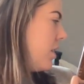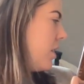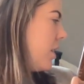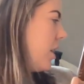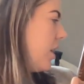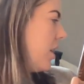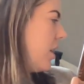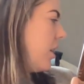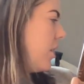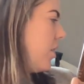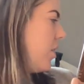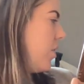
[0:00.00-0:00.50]

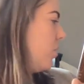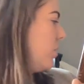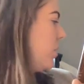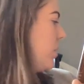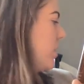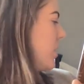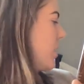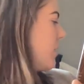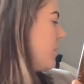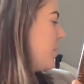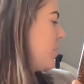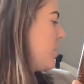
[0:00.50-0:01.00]

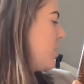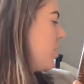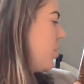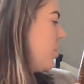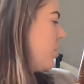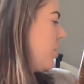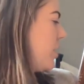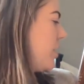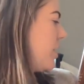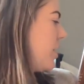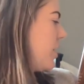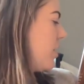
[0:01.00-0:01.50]
only to be
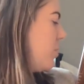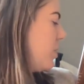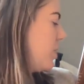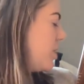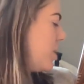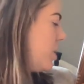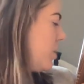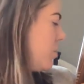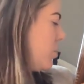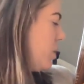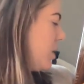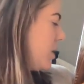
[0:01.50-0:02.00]
told that they
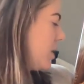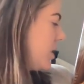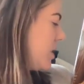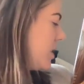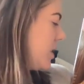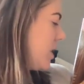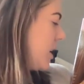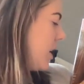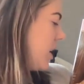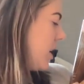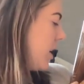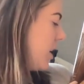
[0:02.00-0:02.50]
wish he
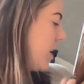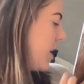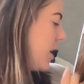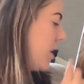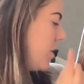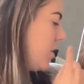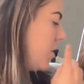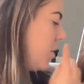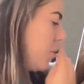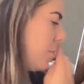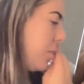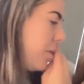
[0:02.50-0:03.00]
wasn't there,
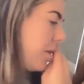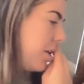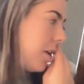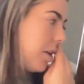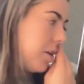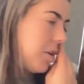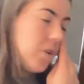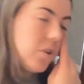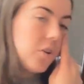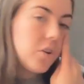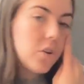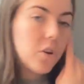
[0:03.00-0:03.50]
and
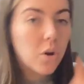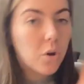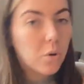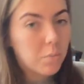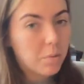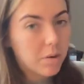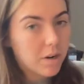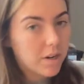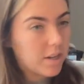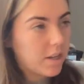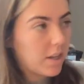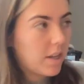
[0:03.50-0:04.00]

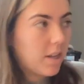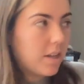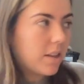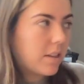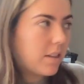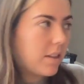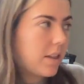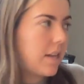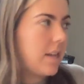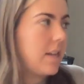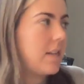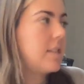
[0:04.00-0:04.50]
nobody
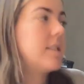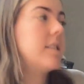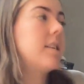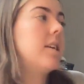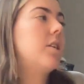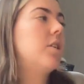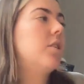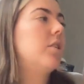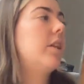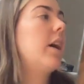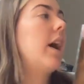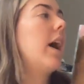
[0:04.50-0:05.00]
likes
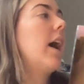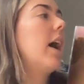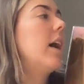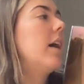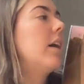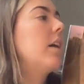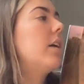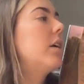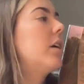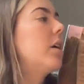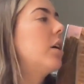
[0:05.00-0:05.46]
to hear that.